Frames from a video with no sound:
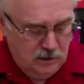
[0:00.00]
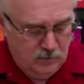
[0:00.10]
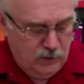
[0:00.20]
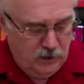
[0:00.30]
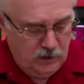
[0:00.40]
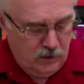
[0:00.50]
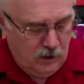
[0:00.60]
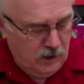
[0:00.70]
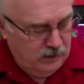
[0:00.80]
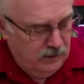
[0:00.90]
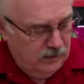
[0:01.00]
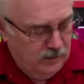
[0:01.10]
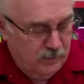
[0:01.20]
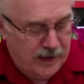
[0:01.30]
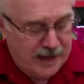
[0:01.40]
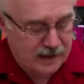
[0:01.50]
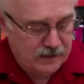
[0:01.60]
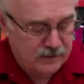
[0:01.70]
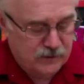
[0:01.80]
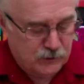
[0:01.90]
put it on the back of
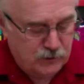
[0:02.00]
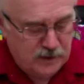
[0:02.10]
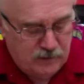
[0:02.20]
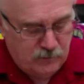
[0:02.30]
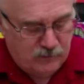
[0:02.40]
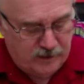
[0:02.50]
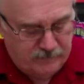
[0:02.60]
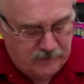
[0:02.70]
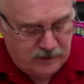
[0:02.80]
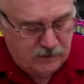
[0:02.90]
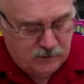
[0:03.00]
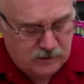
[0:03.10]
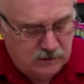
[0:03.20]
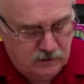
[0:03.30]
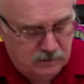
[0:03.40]
the tree with my fingers,